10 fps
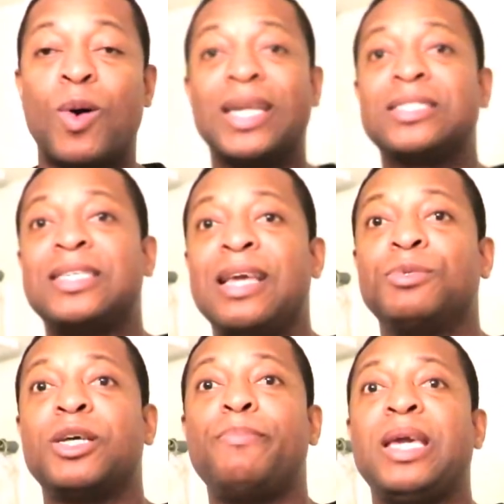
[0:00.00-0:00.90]
what it
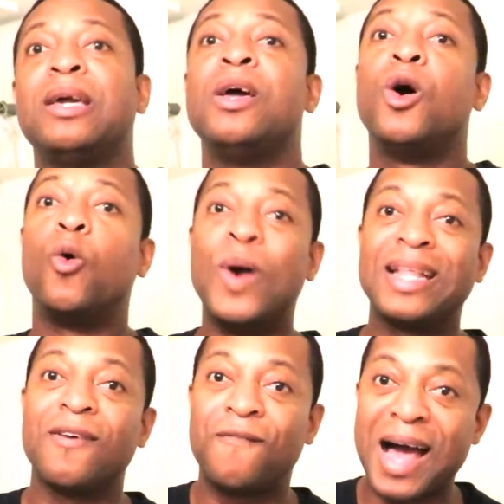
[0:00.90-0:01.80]
seems to be,
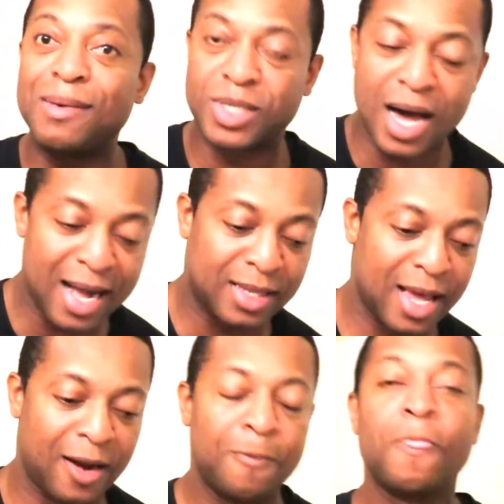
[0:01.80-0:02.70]
with Vybz
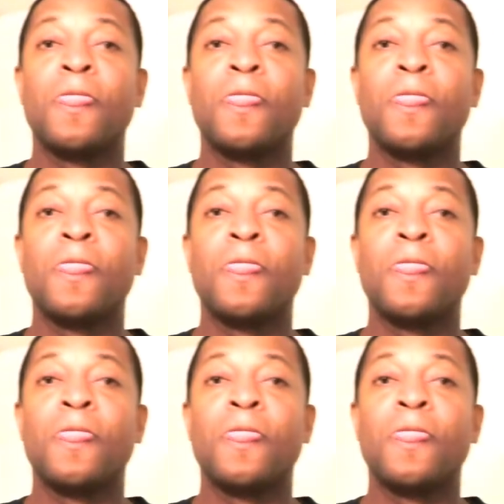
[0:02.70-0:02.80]
Kartel.